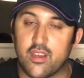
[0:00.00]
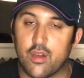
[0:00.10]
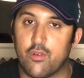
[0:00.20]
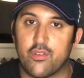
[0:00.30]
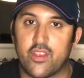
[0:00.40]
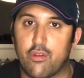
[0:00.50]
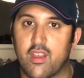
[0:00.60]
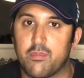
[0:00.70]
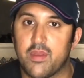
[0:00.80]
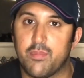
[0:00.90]
of obviously
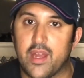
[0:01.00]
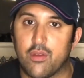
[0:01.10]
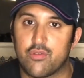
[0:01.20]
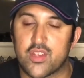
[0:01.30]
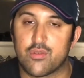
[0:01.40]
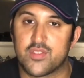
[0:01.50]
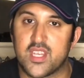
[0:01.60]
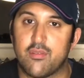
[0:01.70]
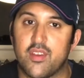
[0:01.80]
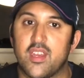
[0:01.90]
cricket being back on terrestrial
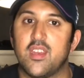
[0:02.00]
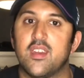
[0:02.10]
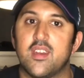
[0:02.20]
TV